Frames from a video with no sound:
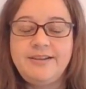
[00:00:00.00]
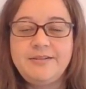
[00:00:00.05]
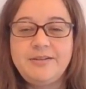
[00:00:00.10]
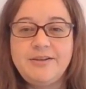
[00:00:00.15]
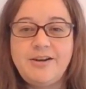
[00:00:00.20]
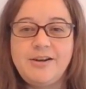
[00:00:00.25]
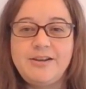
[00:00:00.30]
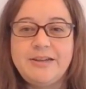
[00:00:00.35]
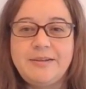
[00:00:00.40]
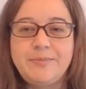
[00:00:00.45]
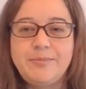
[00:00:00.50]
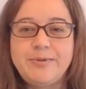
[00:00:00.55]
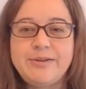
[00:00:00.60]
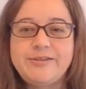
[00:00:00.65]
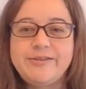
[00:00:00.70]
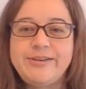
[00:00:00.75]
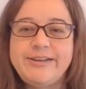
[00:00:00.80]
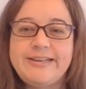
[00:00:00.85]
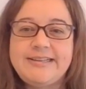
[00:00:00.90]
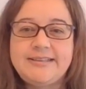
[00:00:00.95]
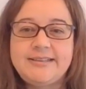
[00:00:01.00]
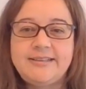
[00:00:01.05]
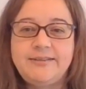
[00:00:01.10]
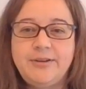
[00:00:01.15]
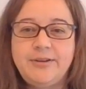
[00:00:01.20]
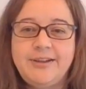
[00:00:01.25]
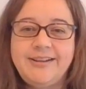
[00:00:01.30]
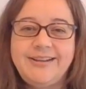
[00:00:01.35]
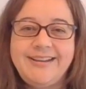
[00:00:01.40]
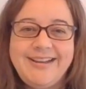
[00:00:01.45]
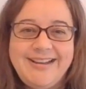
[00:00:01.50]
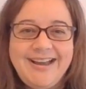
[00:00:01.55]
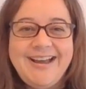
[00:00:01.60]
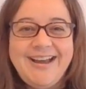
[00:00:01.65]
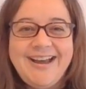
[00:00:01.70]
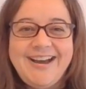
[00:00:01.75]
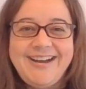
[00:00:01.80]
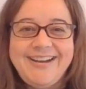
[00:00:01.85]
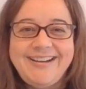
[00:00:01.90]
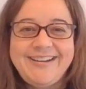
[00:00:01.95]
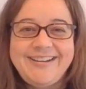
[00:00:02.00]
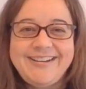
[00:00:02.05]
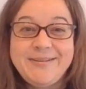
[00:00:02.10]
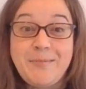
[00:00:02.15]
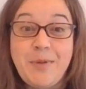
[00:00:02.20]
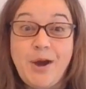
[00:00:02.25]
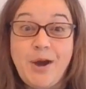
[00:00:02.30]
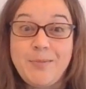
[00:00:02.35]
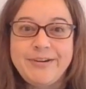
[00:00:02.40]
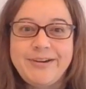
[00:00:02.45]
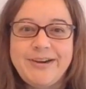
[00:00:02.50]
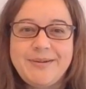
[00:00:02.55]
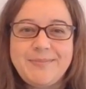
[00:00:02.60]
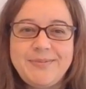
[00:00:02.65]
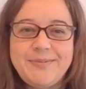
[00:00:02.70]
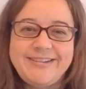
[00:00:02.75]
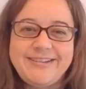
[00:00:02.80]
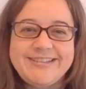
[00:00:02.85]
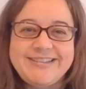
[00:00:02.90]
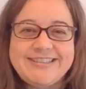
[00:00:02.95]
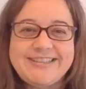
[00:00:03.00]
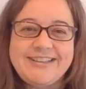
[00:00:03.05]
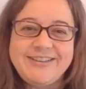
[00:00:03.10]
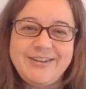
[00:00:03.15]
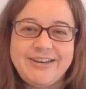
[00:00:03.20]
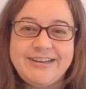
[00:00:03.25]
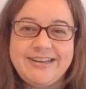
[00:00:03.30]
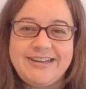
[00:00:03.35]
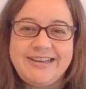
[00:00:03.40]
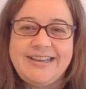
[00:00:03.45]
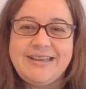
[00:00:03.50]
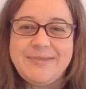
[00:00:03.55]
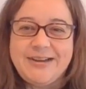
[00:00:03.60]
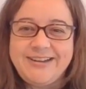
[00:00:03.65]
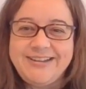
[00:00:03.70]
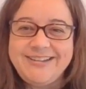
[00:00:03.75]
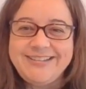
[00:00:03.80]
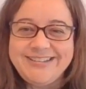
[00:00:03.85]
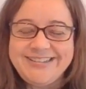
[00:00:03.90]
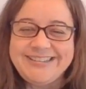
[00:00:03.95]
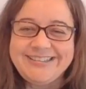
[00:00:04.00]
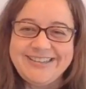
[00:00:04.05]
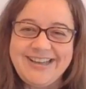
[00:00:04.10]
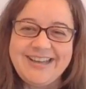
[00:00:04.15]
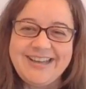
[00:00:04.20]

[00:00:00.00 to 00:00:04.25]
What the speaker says: call up Patrice or pop her up or send her an email.